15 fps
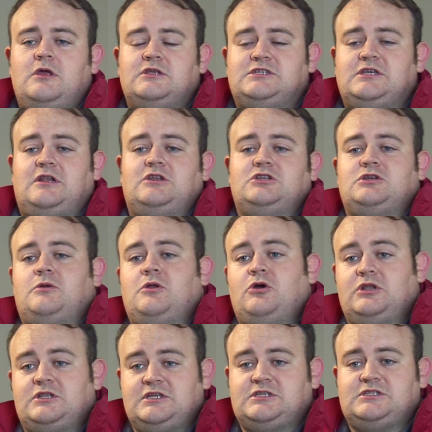Certainly shouting
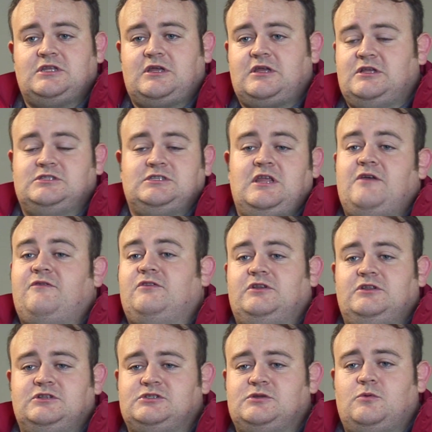at autistic kids
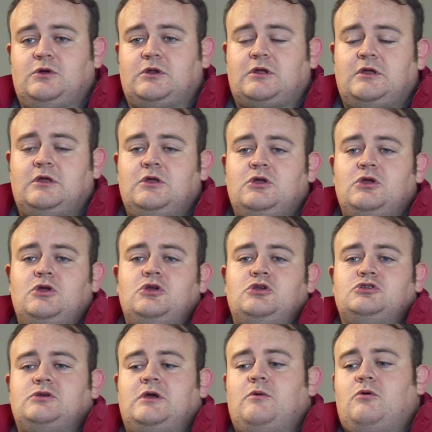definitely doesn't work.
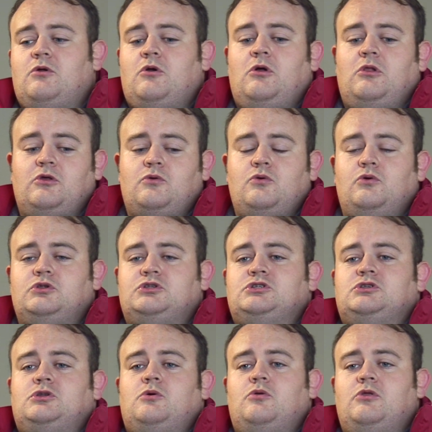So I want all the
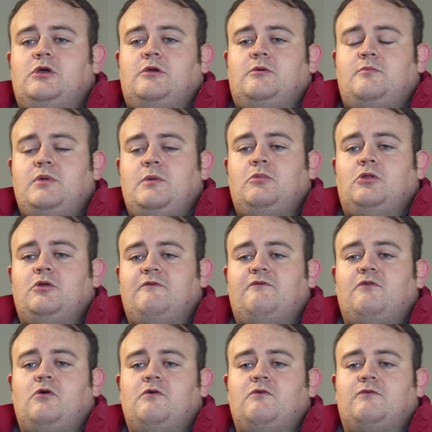coaches and all the people
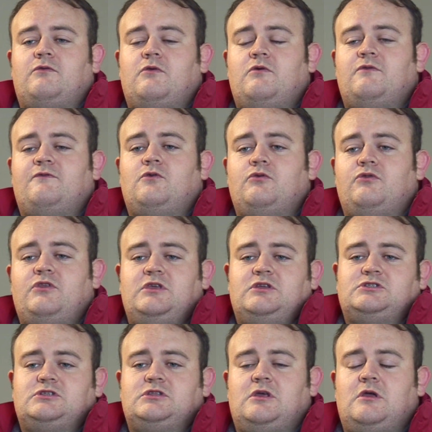involved, all the
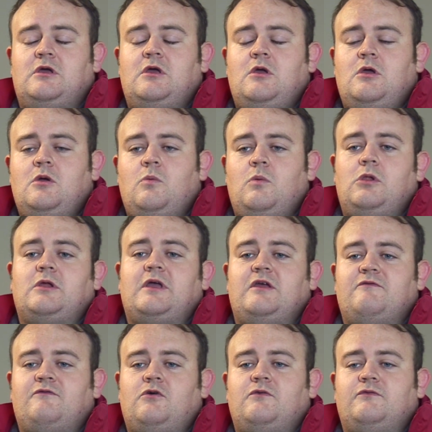volunteers that will
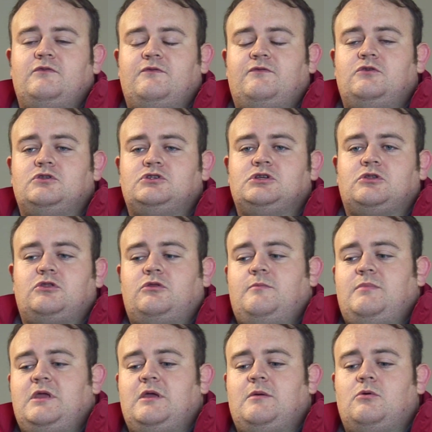get involved in the future to
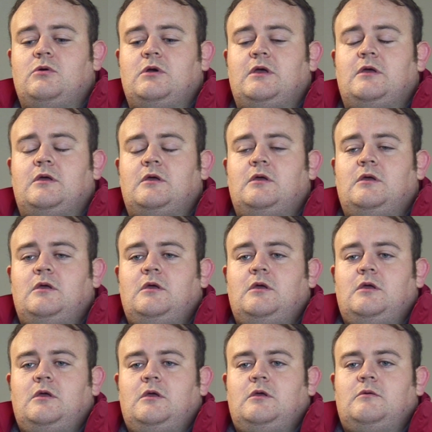be able to
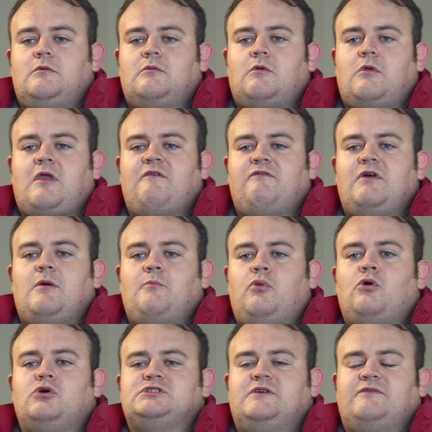give that
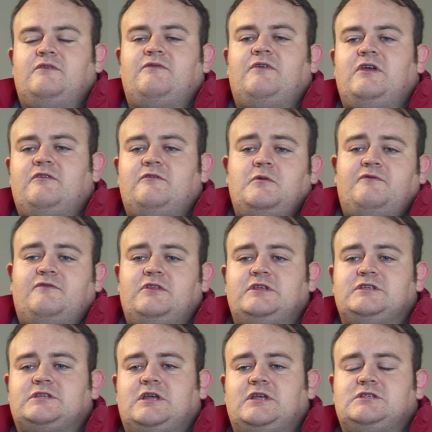positive environment for
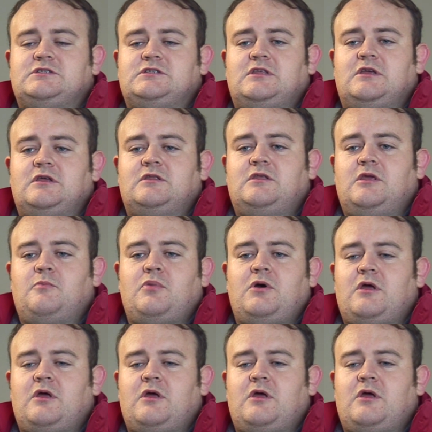these kids to take